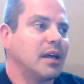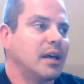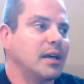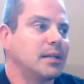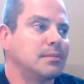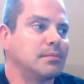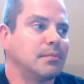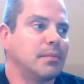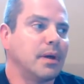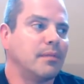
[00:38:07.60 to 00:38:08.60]
Uh,
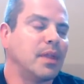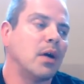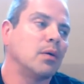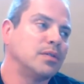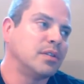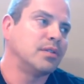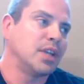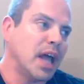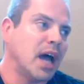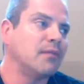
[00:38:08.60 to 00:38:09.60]
and now the
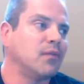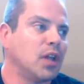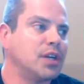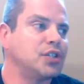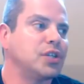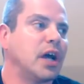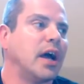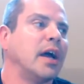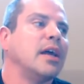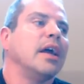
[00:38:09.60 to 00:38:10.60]
non flush, uh,